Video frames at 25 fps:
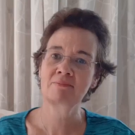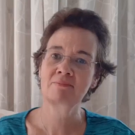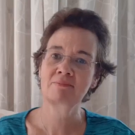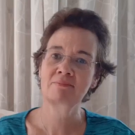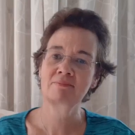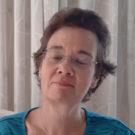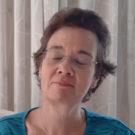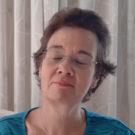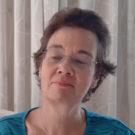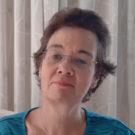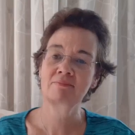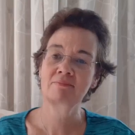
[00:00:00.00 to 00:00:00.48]

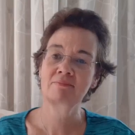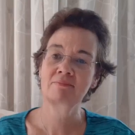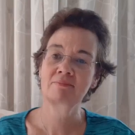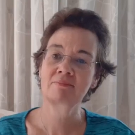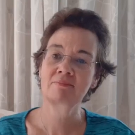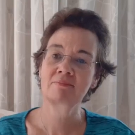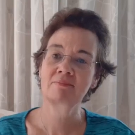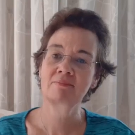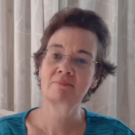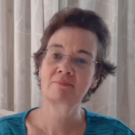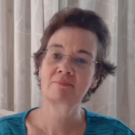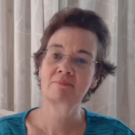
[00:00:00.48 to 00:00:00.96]

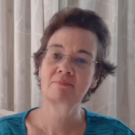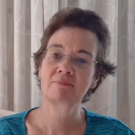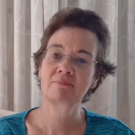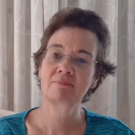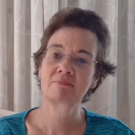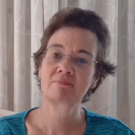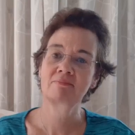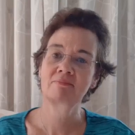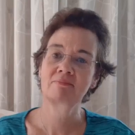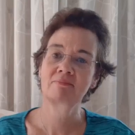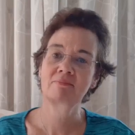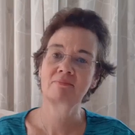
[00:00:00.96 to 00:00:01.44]

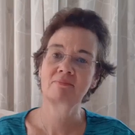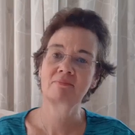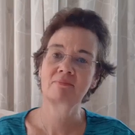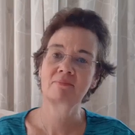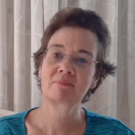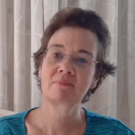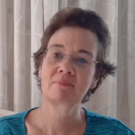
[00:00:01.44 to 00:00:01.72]
No one is speaking in this clip.